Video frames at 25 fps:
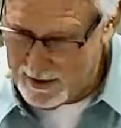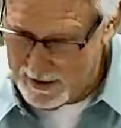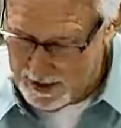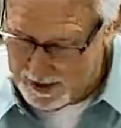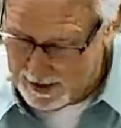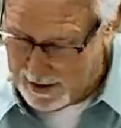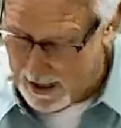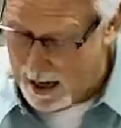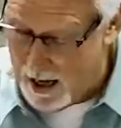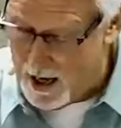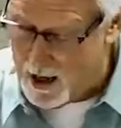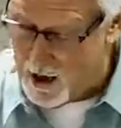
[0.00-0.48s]

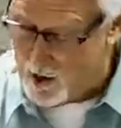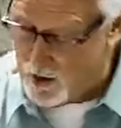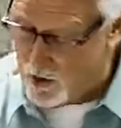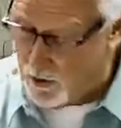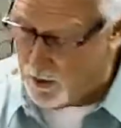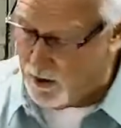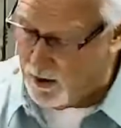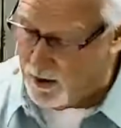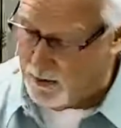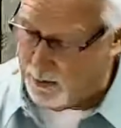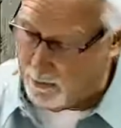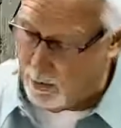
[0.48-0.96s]

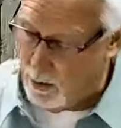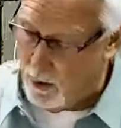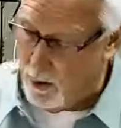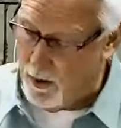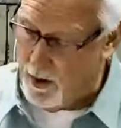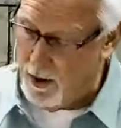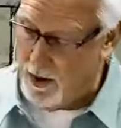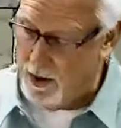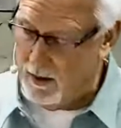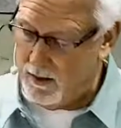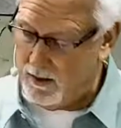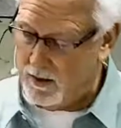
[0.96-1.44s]
dangerous
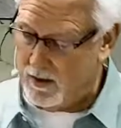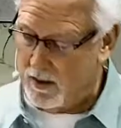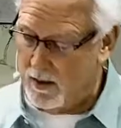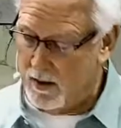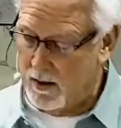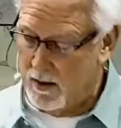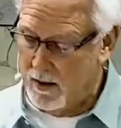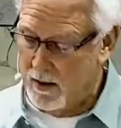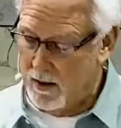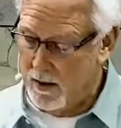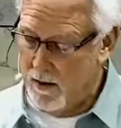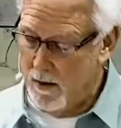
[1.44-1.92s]
point,
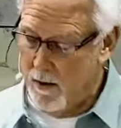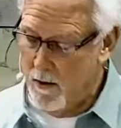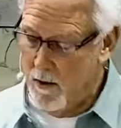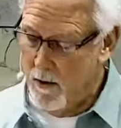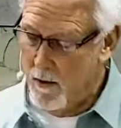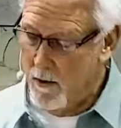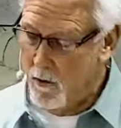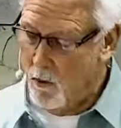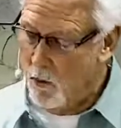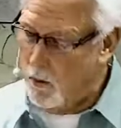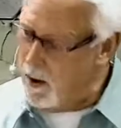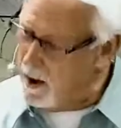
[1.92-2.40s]

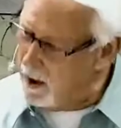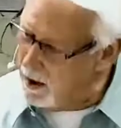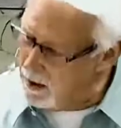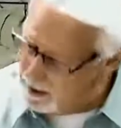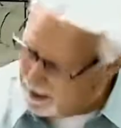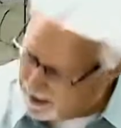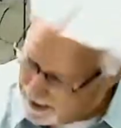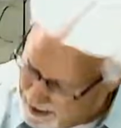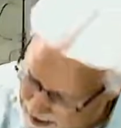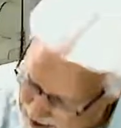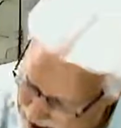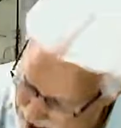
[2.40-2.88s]
we are
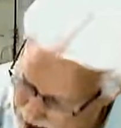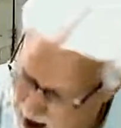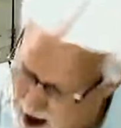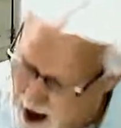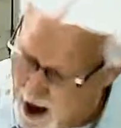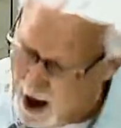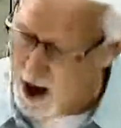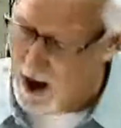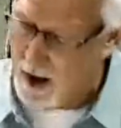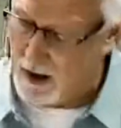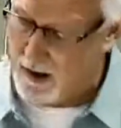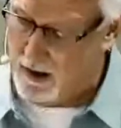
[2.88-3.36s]

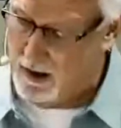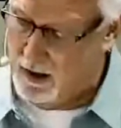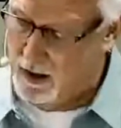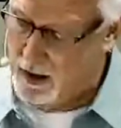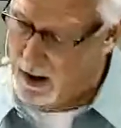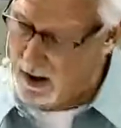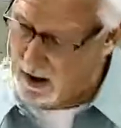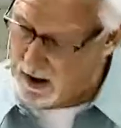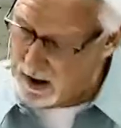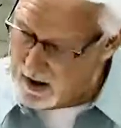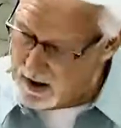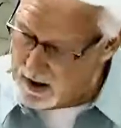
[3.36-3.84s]
not
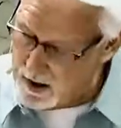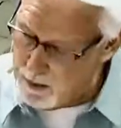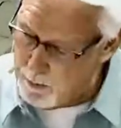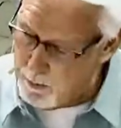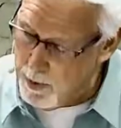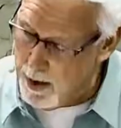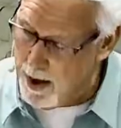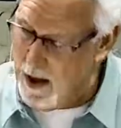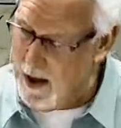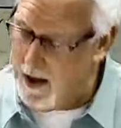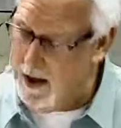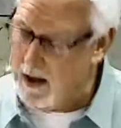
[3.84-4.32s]
to
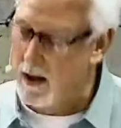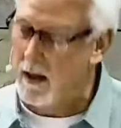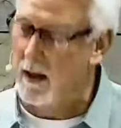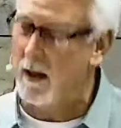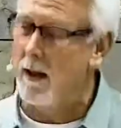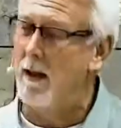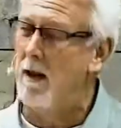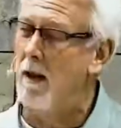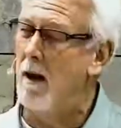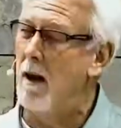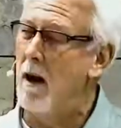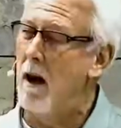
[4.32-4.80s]

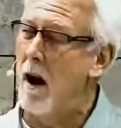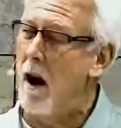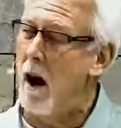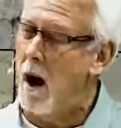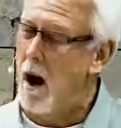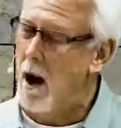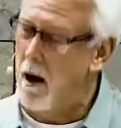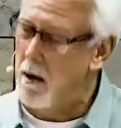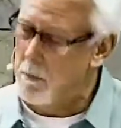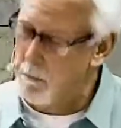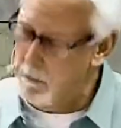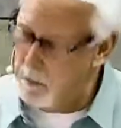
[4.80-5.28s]
depend
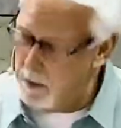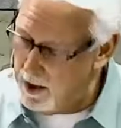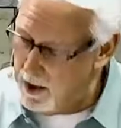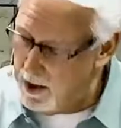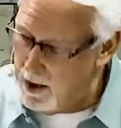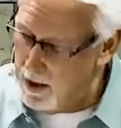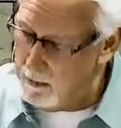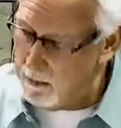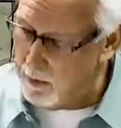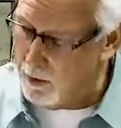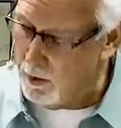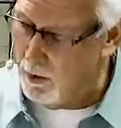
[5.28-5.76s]
on
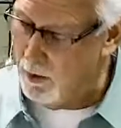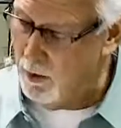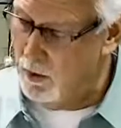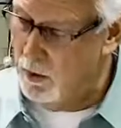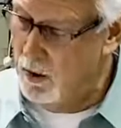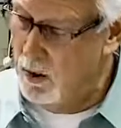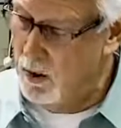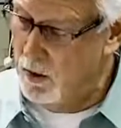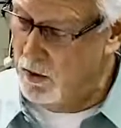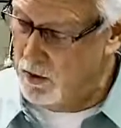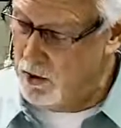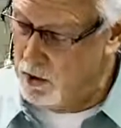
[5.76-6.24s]
people
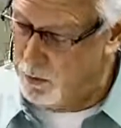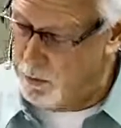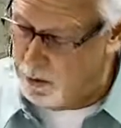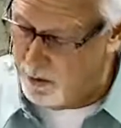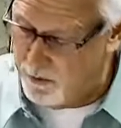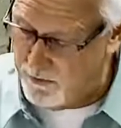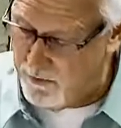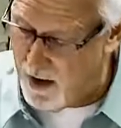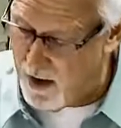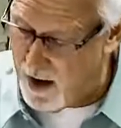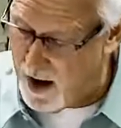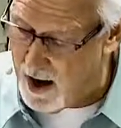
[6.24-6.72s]
to
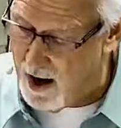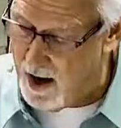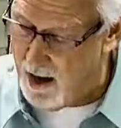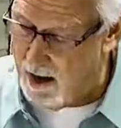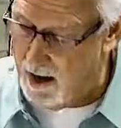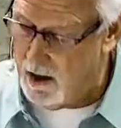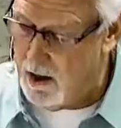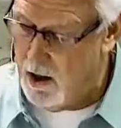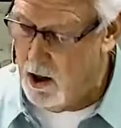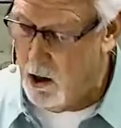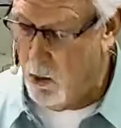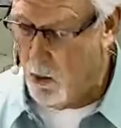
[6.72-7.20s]

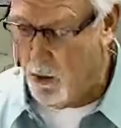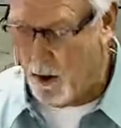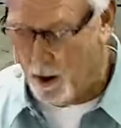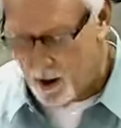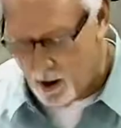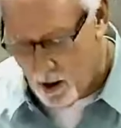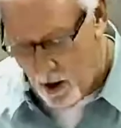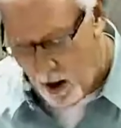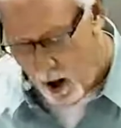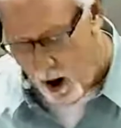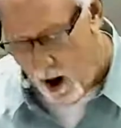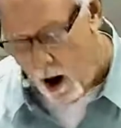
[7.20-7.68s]
provide. We
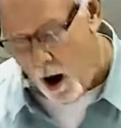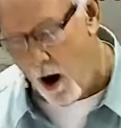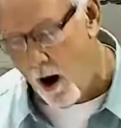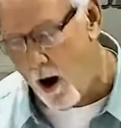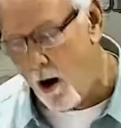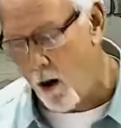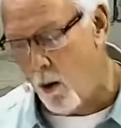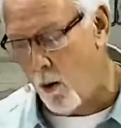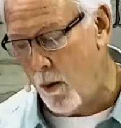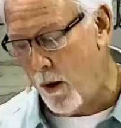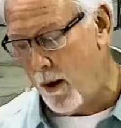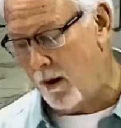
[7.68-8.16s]
are
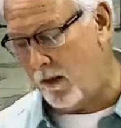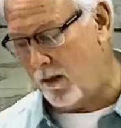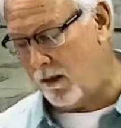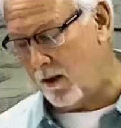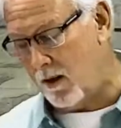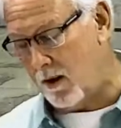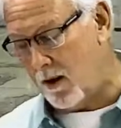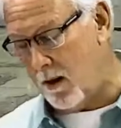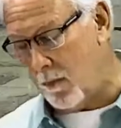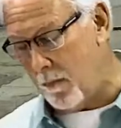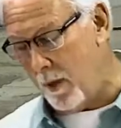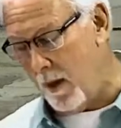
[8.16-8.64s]
always to
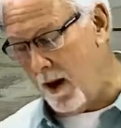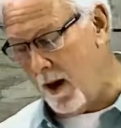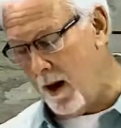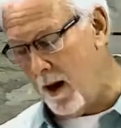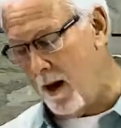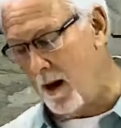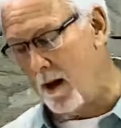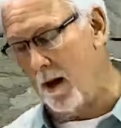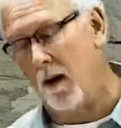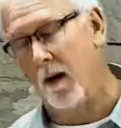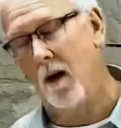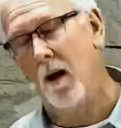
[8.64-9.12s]

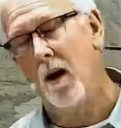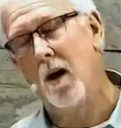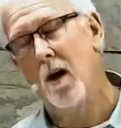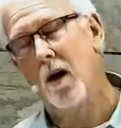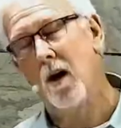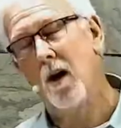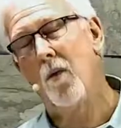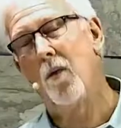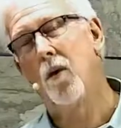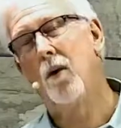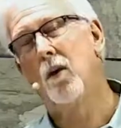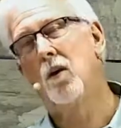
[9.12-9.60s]
depend
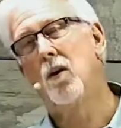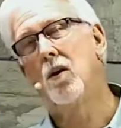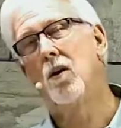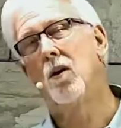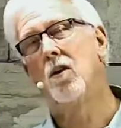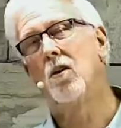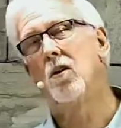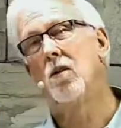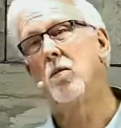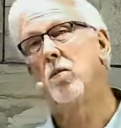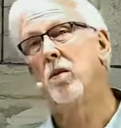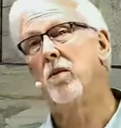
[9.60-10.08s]
on the
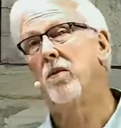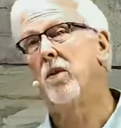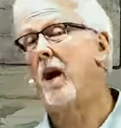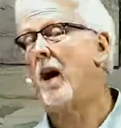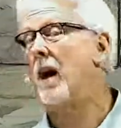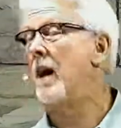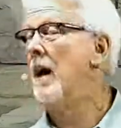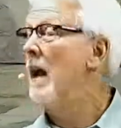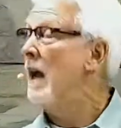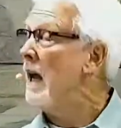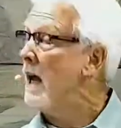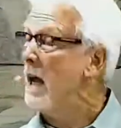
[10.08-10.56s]
Lord to
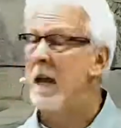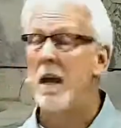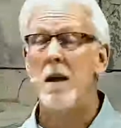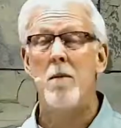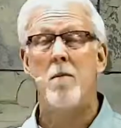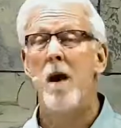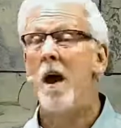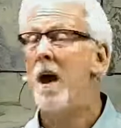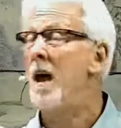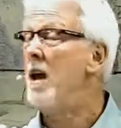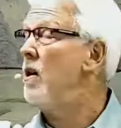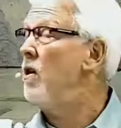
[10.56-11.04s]
provide. He
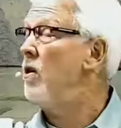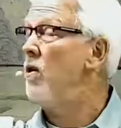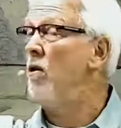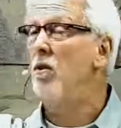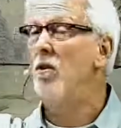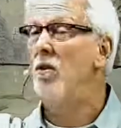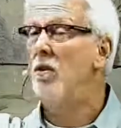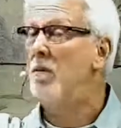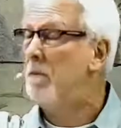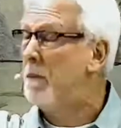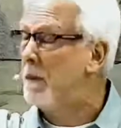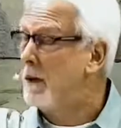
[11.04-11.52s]
may
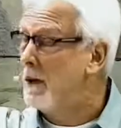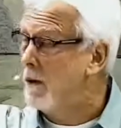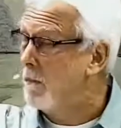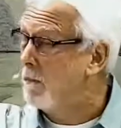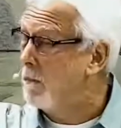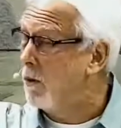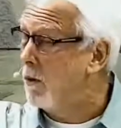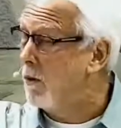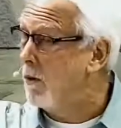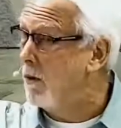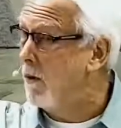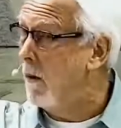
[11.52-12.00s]
use
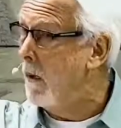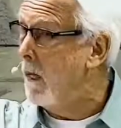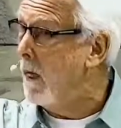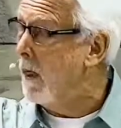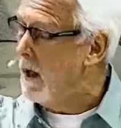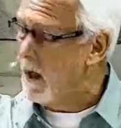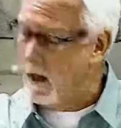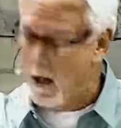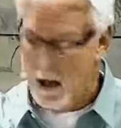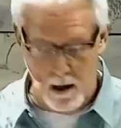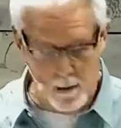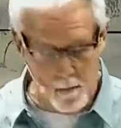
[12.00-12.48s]
people,
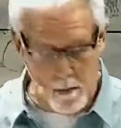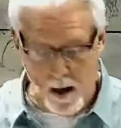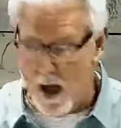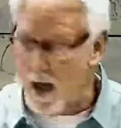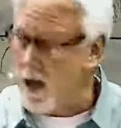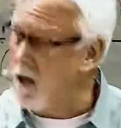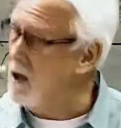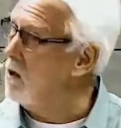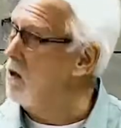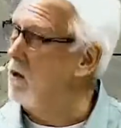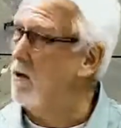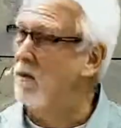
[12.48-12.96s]
he may
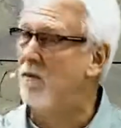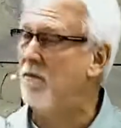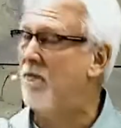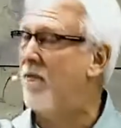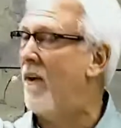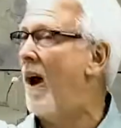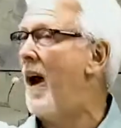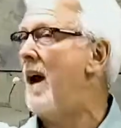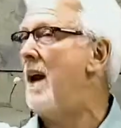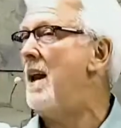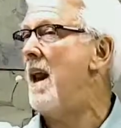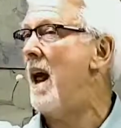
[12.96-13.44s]
use
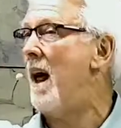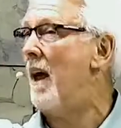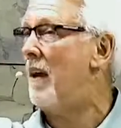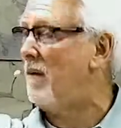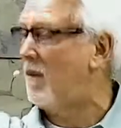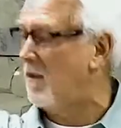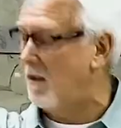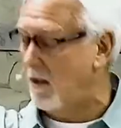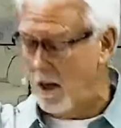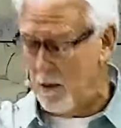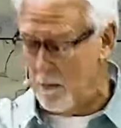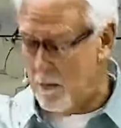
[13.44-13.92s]

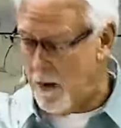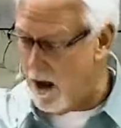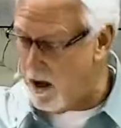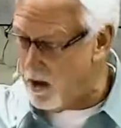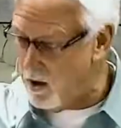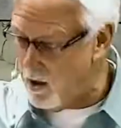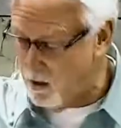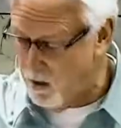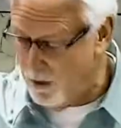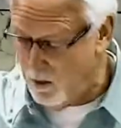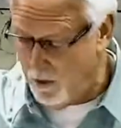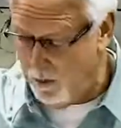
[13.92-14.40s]
finances, he may
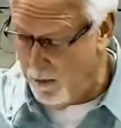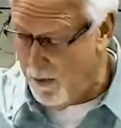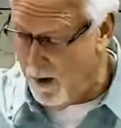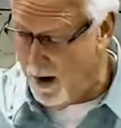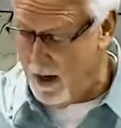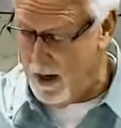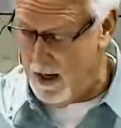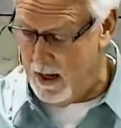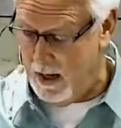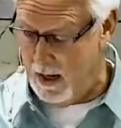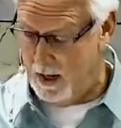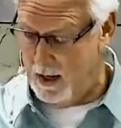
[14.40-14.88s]
use
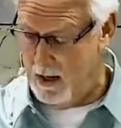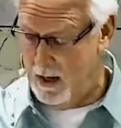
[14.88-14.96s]
money,